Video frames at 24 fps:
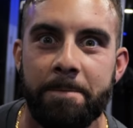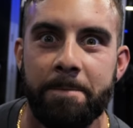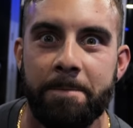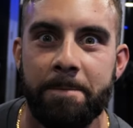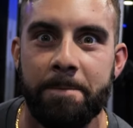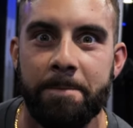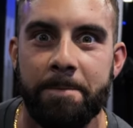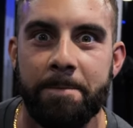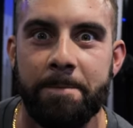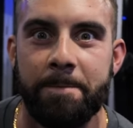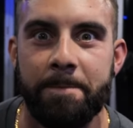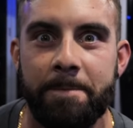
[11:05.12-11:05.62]

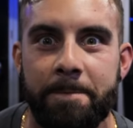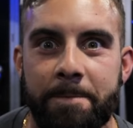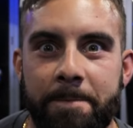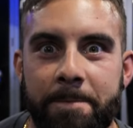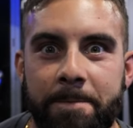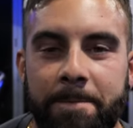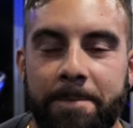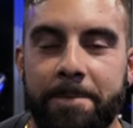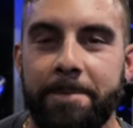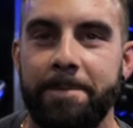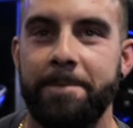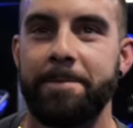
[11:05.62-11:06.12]
Everyone
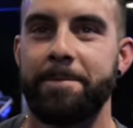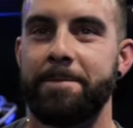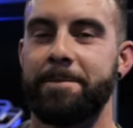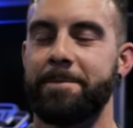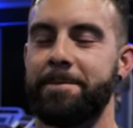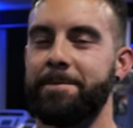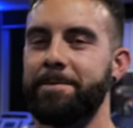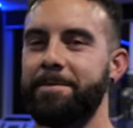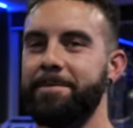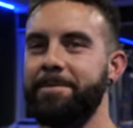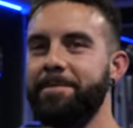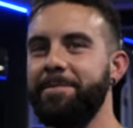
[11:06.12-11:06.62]
else is
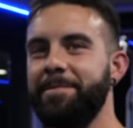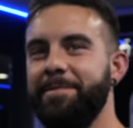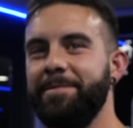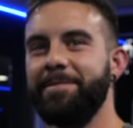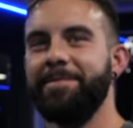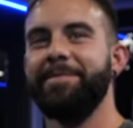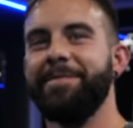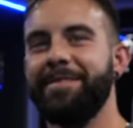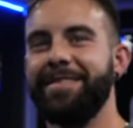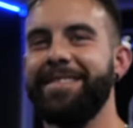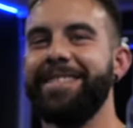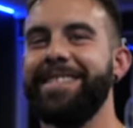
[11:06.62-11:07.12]
so
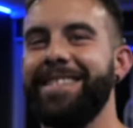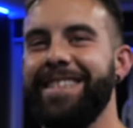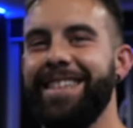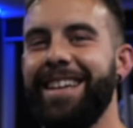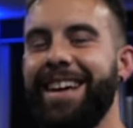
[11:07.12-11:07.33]
confused now.